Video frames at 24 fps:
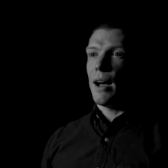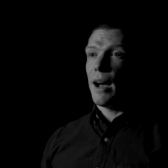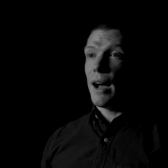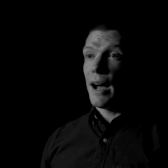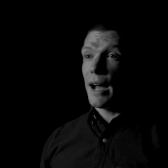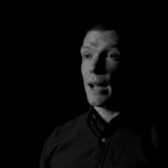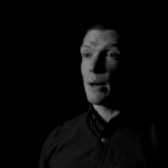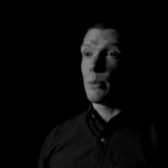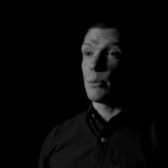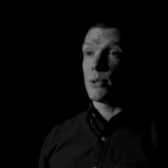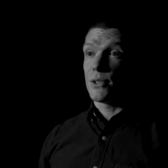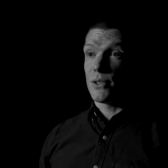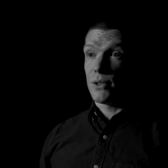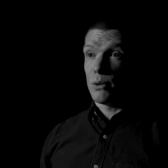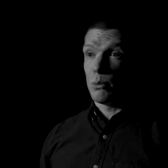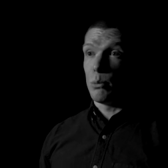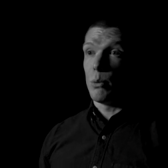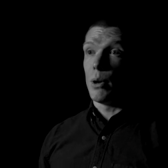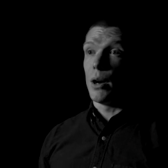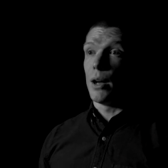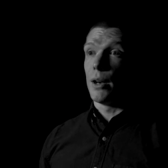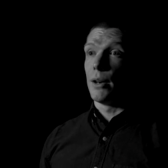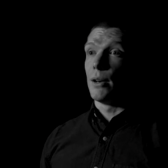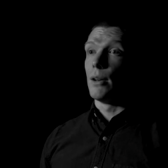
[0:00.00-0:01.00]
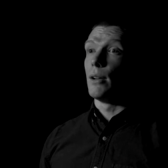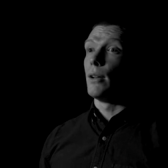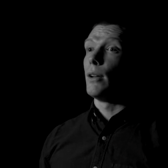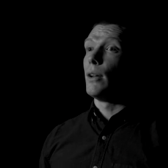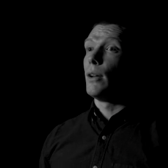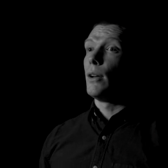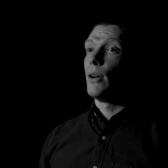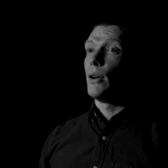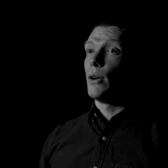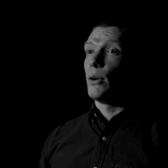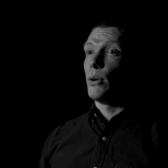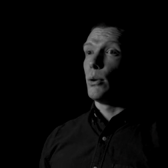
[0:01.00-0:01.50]
I was the one
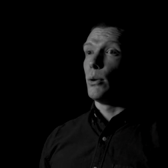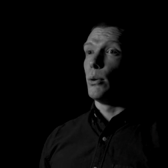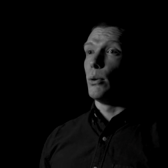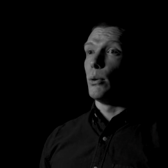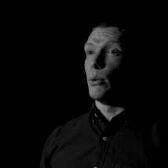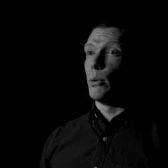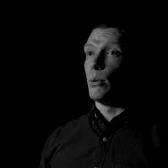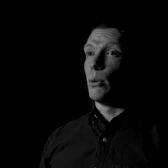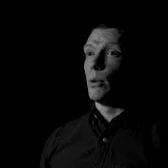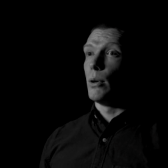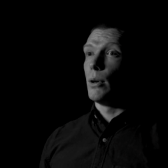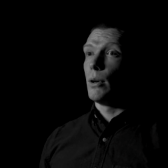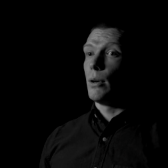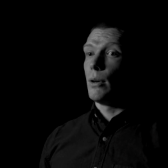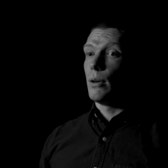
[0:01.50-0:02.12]
who